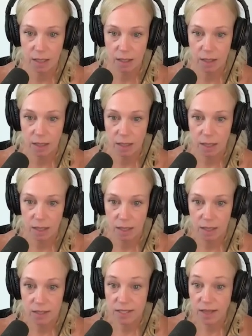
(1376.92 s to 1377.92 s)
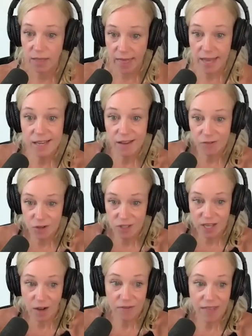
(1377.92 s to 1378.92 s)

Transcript: mm-hmm. to then give yourself